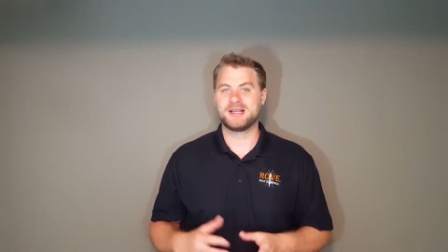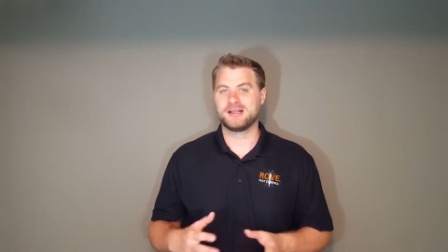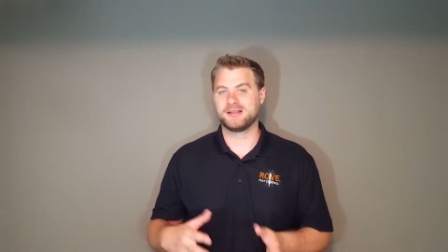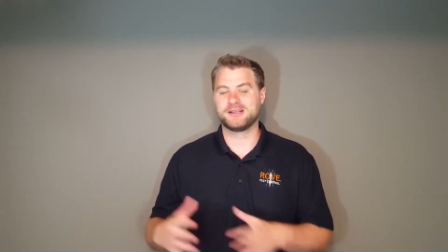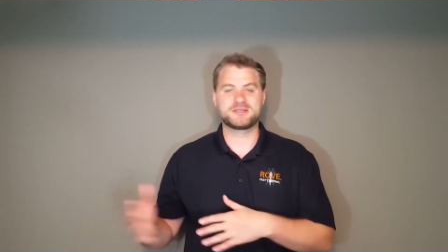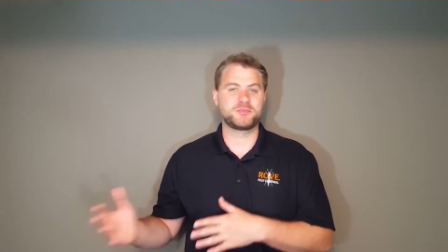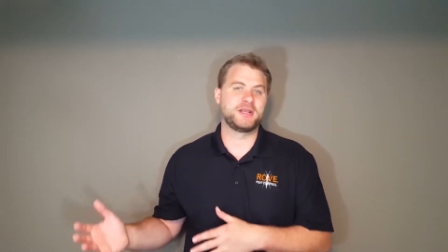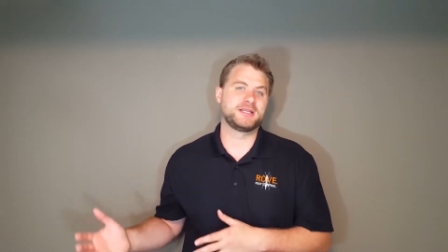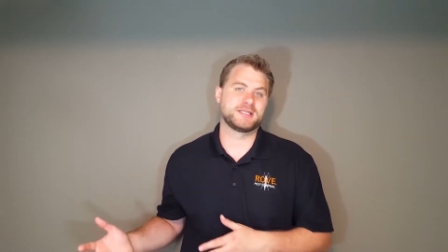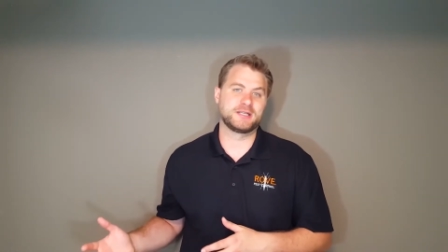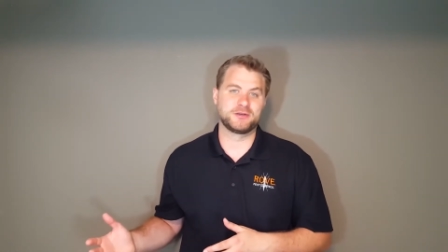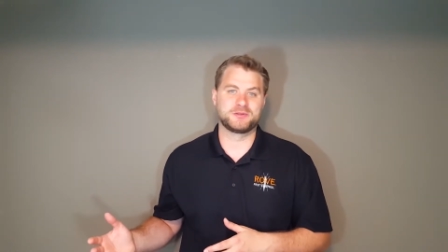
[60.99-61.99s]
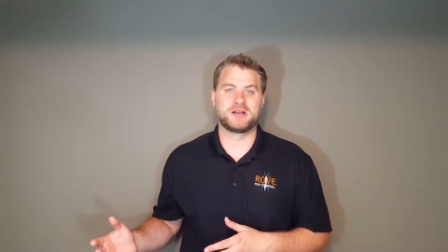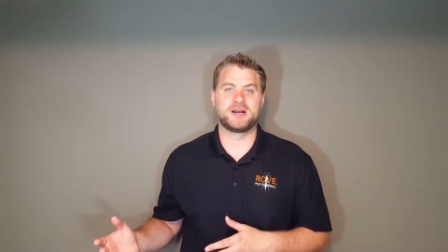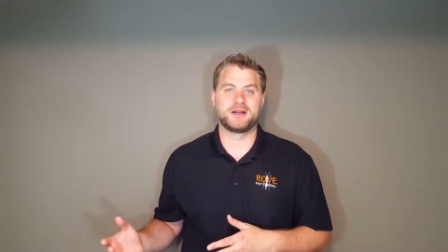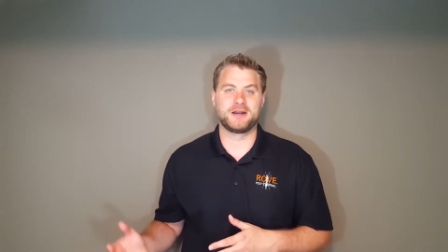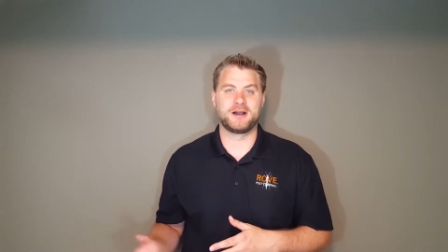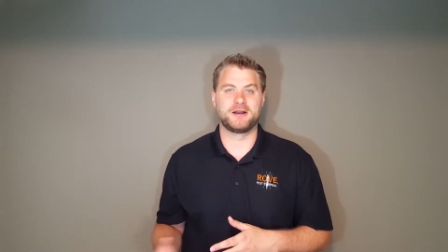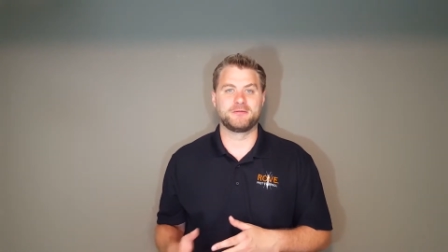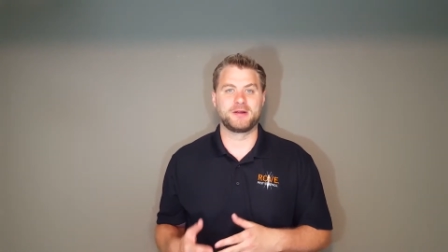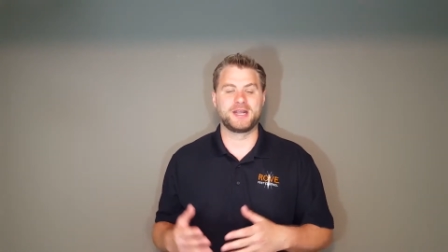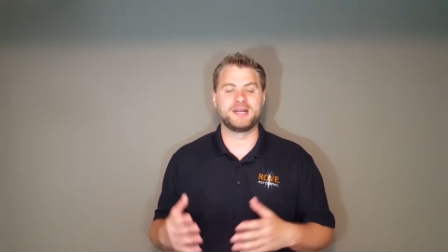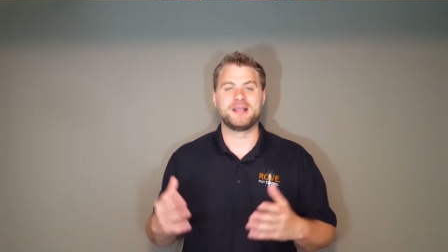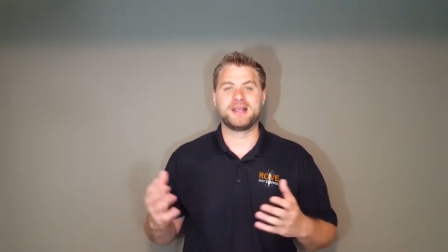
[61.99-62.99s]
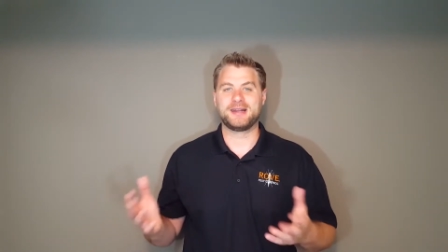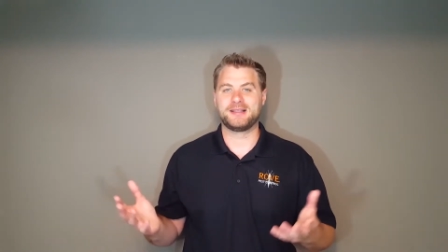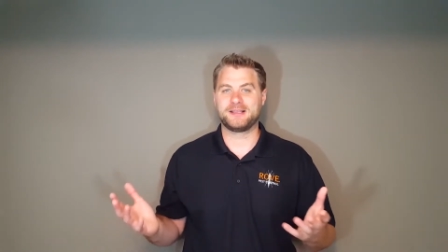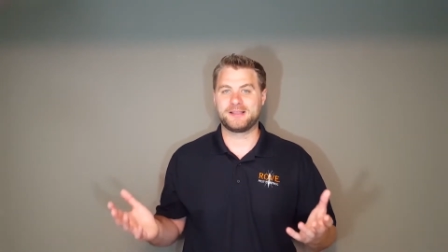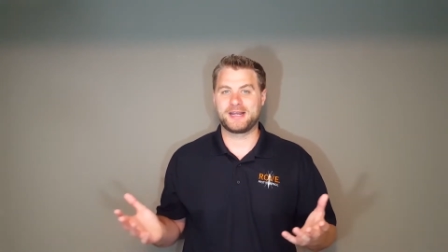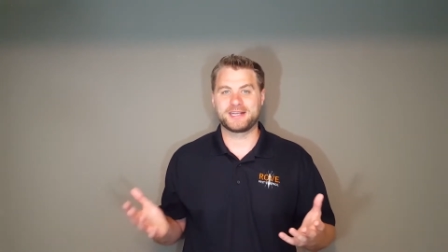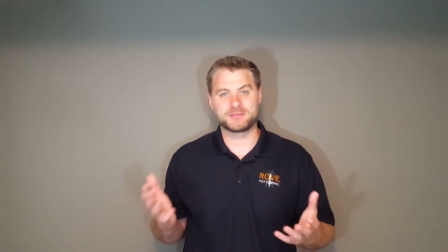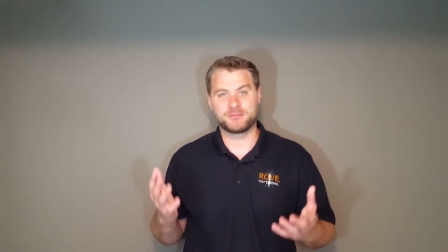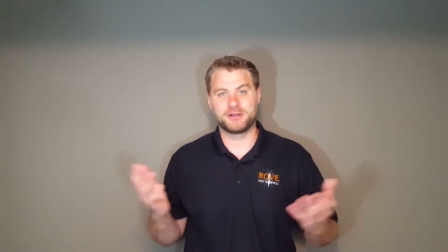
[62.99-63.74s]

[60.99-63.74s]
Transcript: The list basically goes on and on, right? Anything that has